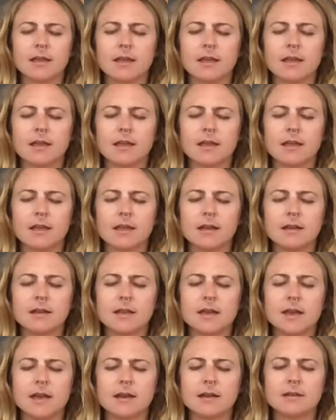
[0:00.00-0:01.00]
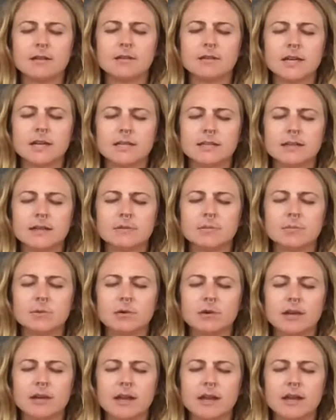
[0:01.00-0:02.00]
in the energetic
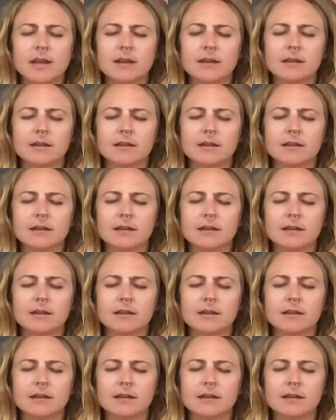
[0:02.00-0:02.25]
body